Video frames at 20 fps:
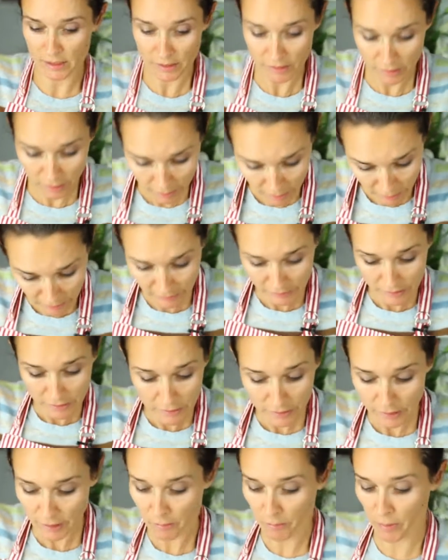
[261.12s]
to
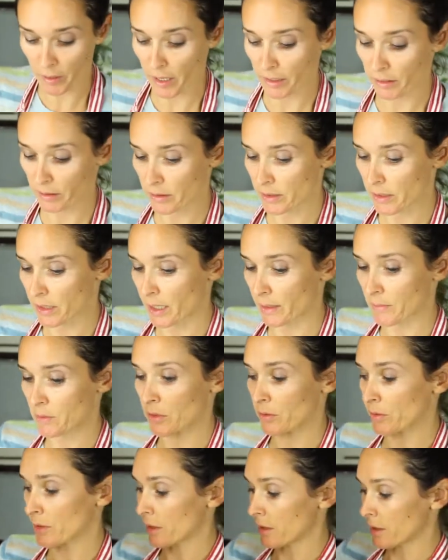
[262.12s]
combine those
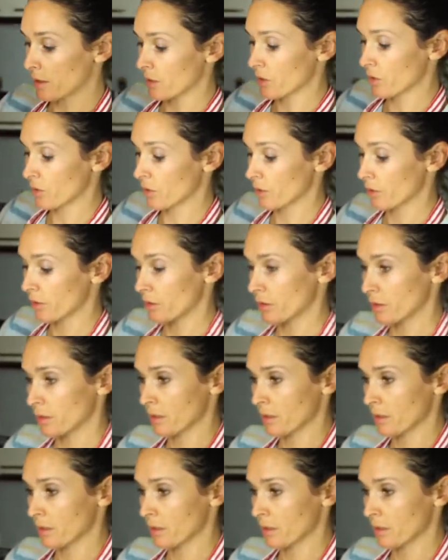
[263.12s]
capsules into